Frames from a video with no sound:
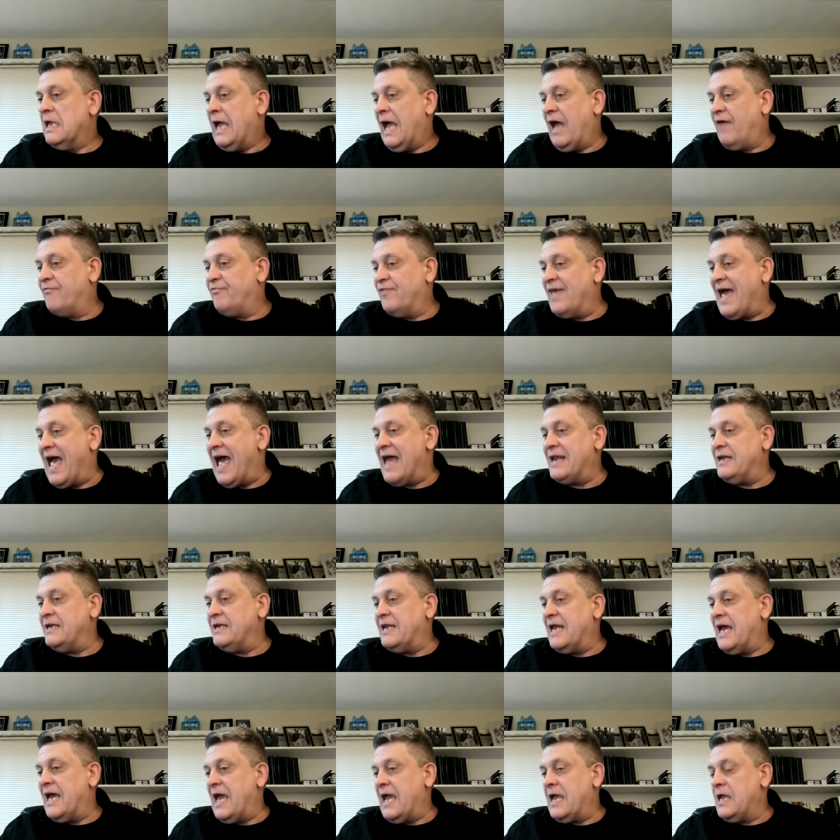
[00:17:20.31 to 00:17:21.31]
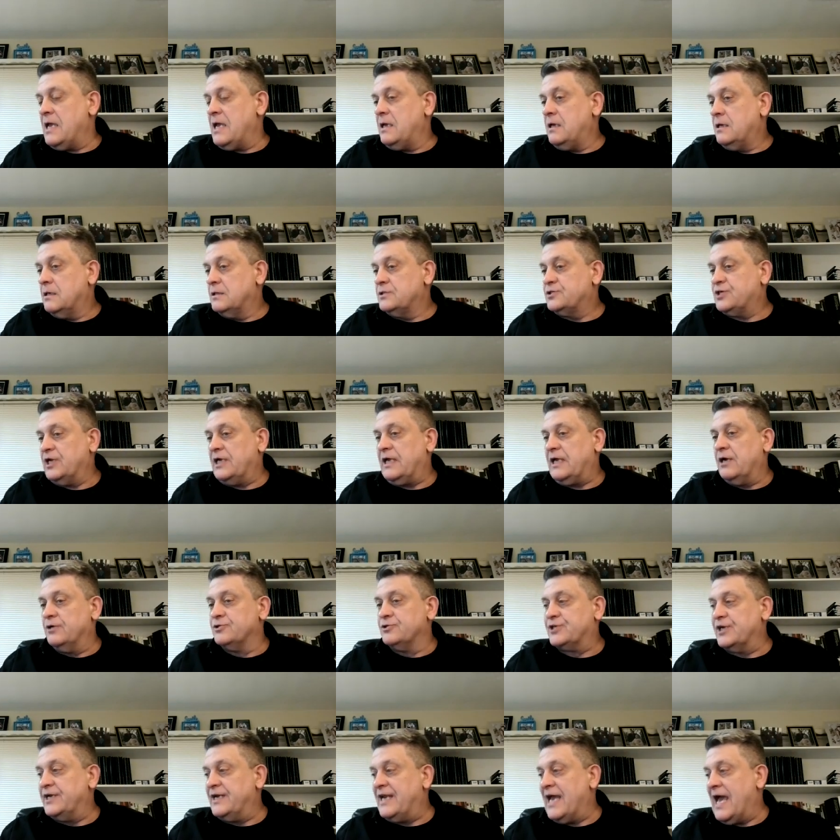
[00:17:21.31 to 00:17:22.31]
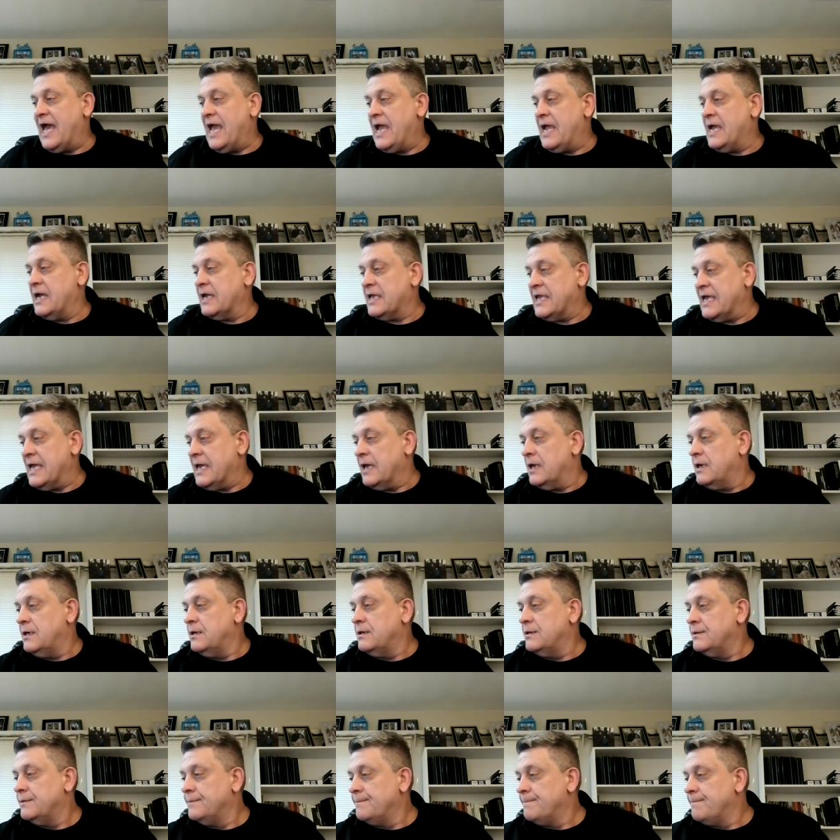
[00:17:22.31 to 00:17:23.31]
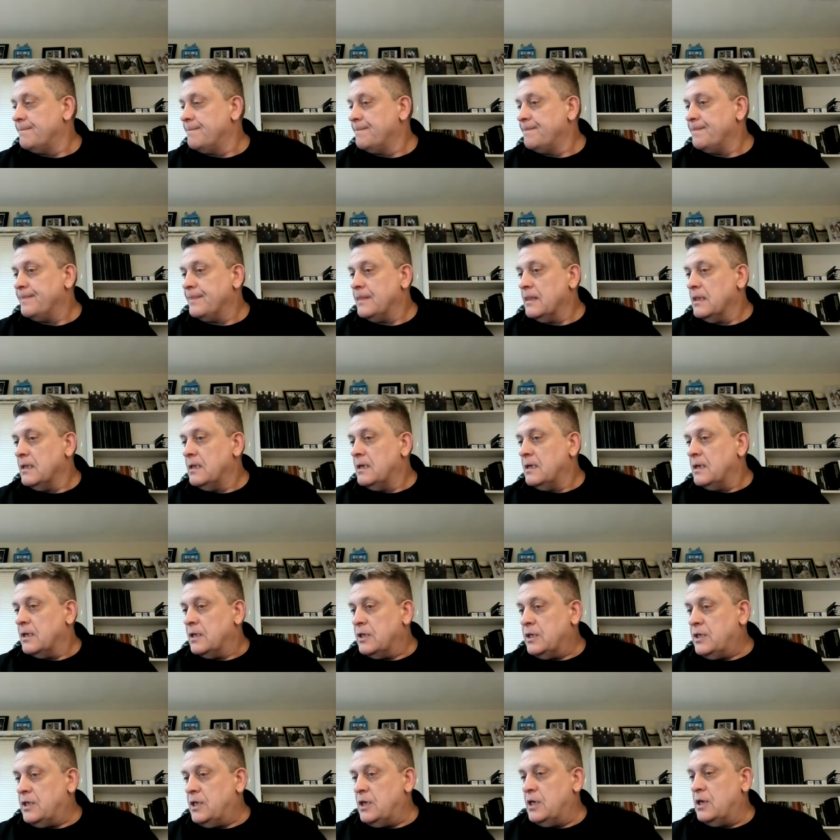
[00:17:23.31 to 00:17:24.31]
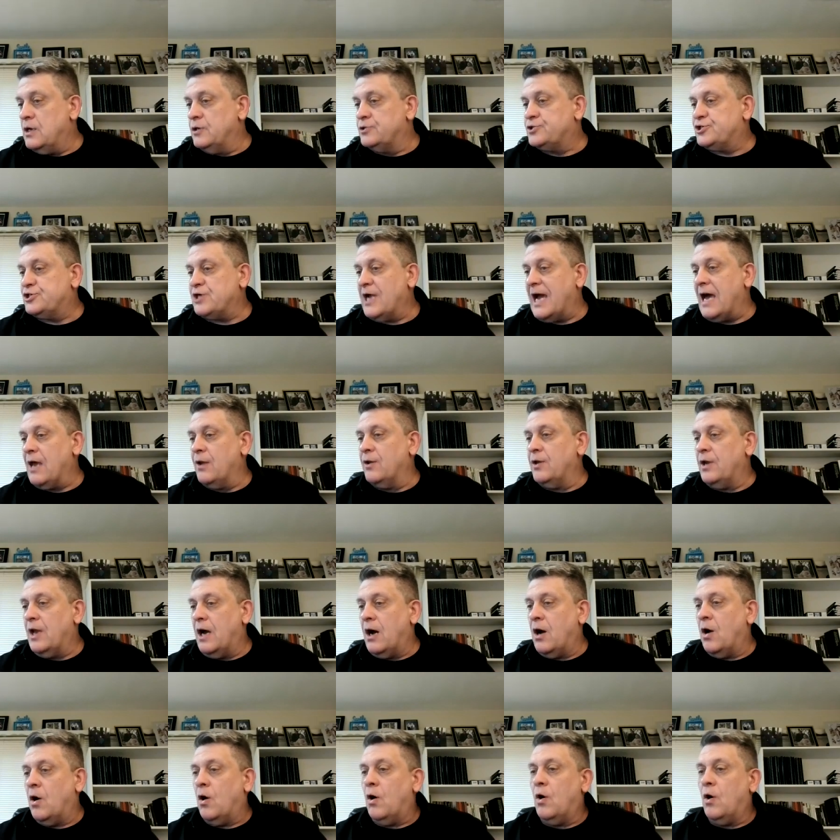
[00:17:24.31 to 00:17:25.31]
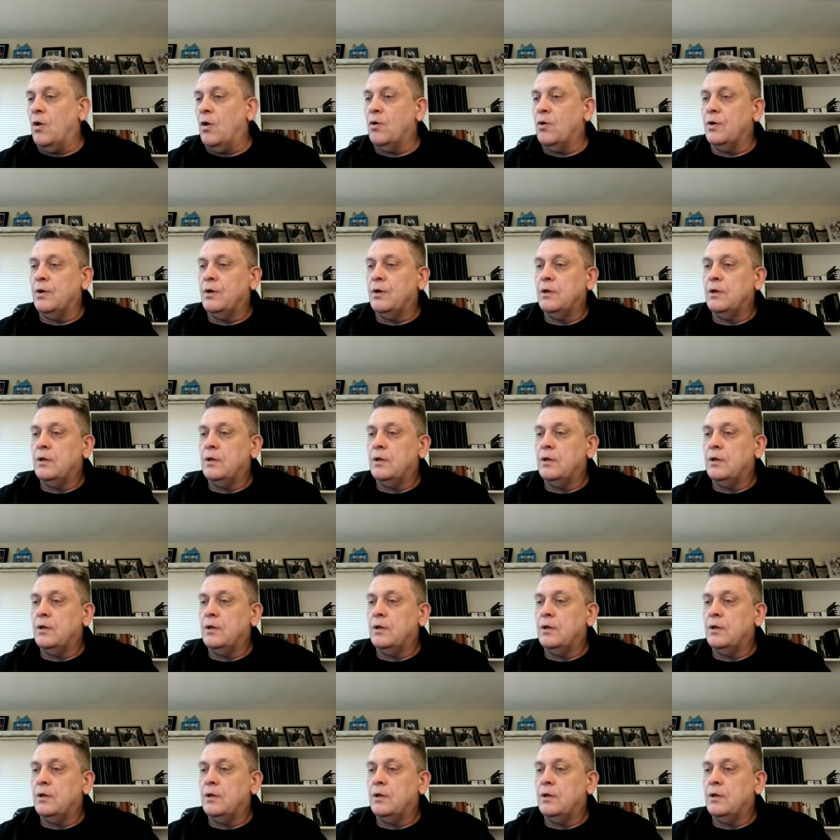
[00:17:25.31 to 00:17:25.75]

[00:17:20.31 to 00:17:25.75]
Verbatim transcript: At that day, see, here's a day again, you shall know